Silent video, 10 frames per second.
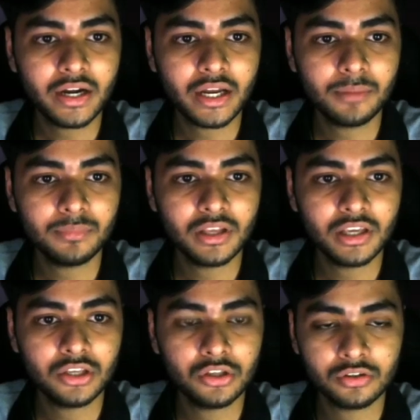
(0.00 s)
time
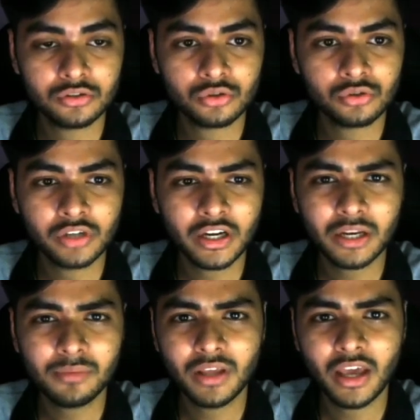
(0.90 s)

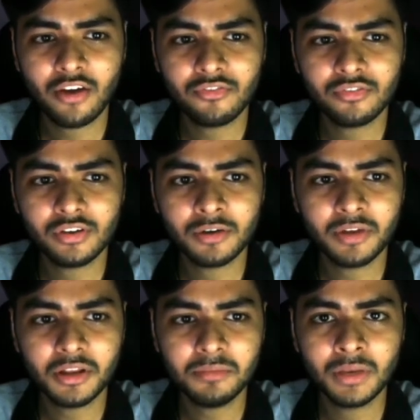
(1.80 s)
they have
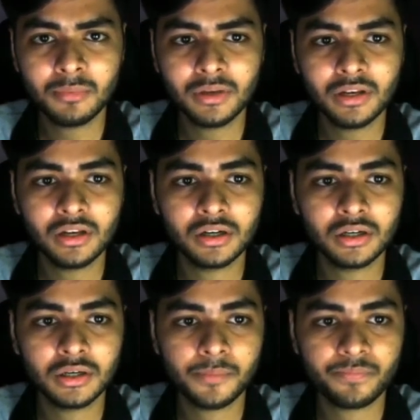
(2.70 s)
very minimal
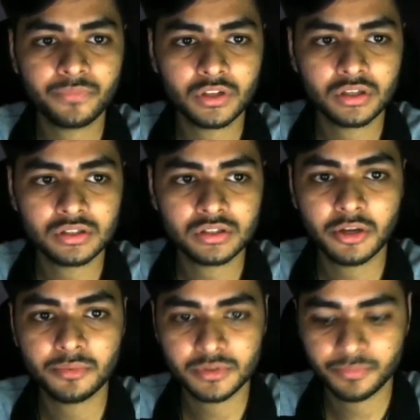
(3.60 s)

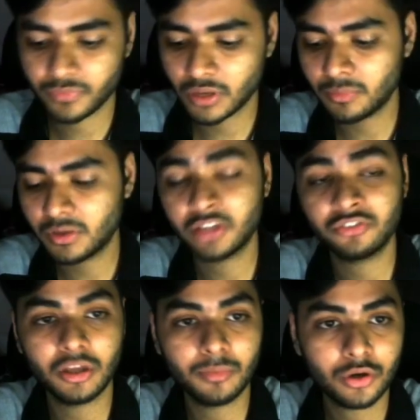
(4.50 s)
scripts,
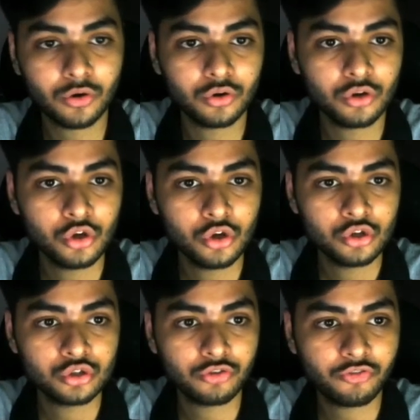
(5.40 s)
HTML code.
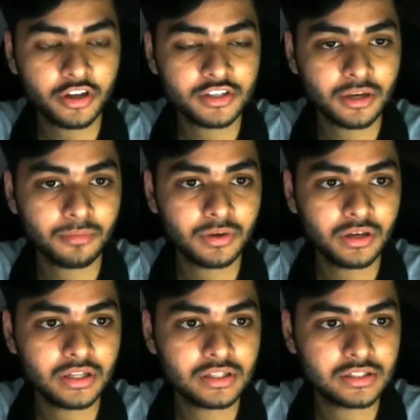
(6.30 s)
So for example,
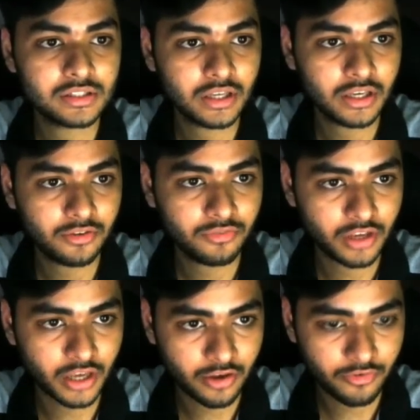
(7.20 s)
let's say we
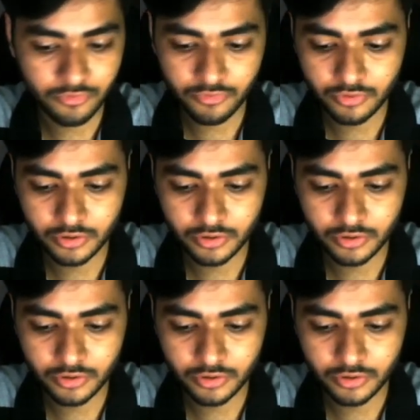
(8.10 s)
have